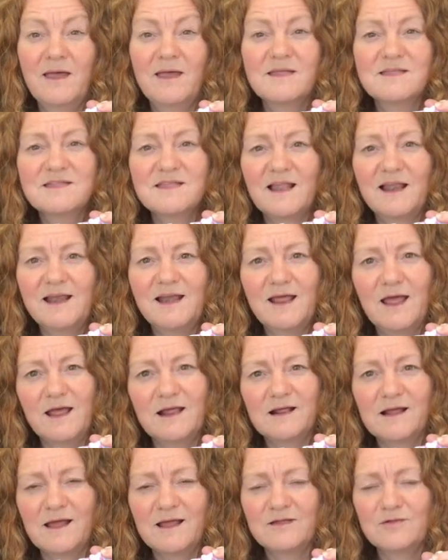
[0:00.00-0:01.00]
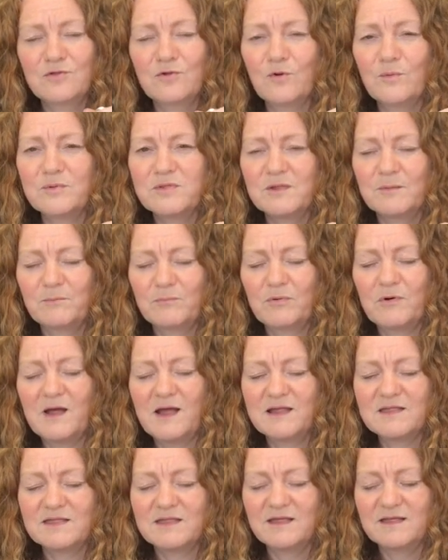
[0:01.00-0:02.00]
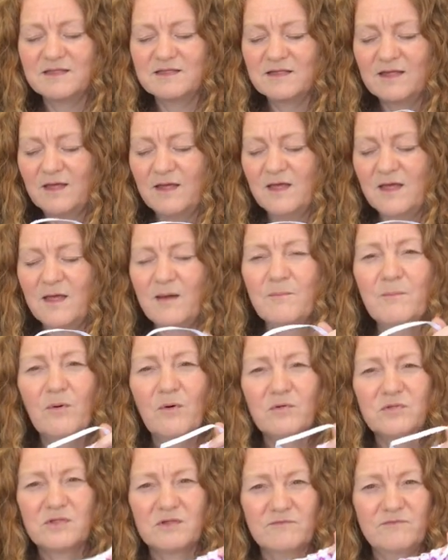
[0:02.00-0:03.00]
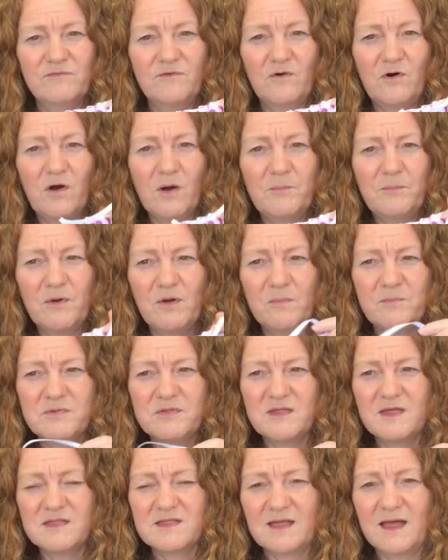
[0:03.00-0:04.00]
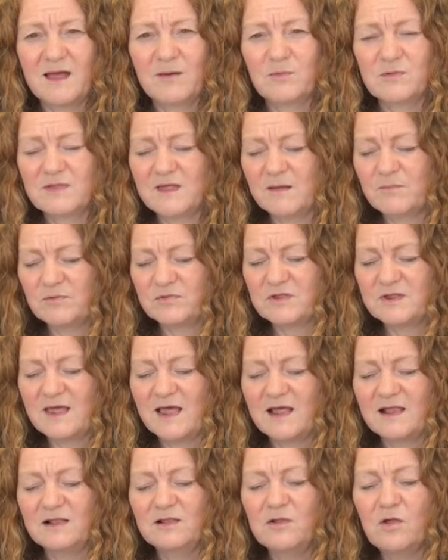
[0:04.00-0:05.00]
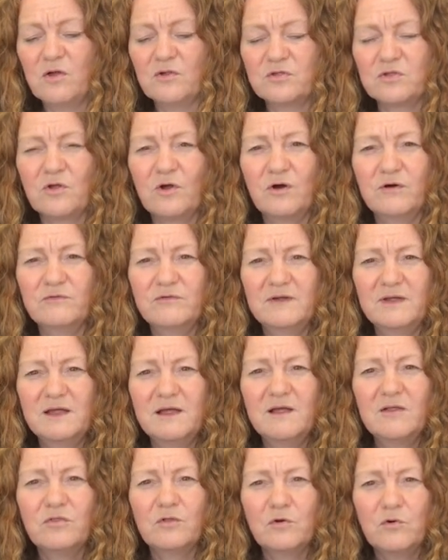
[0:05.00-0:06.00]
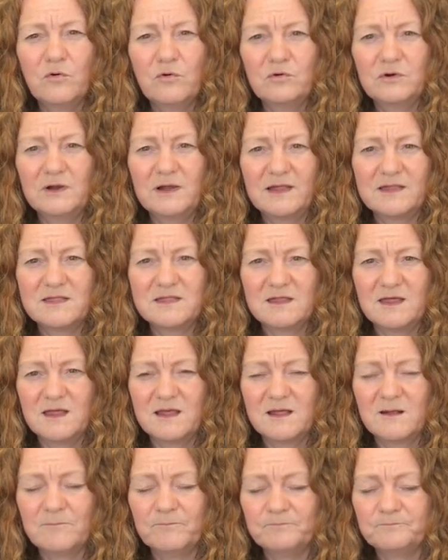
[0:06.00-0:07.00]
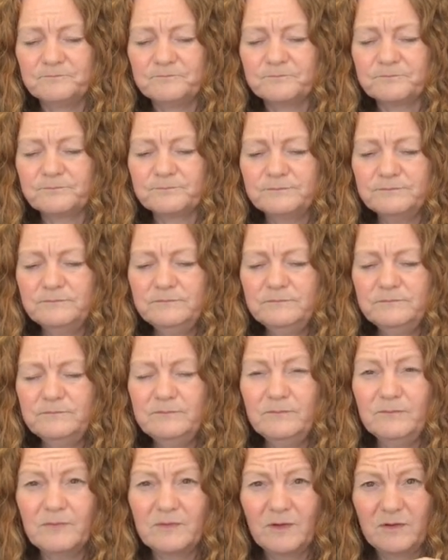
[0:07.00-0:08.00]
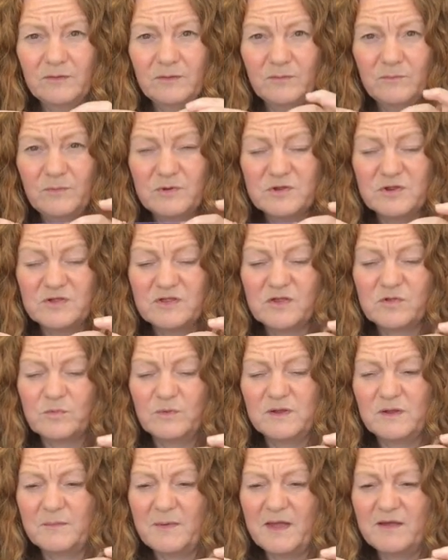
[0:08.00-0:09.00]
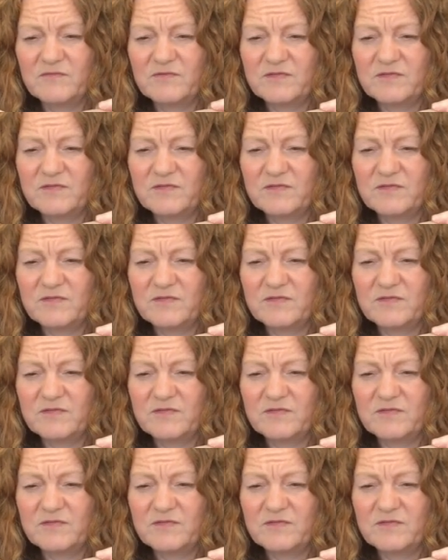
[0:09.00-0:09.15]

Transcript: selling it at exorbitant prices, but for our purposes I was able to get lots of the cord elastic, which is this one you may have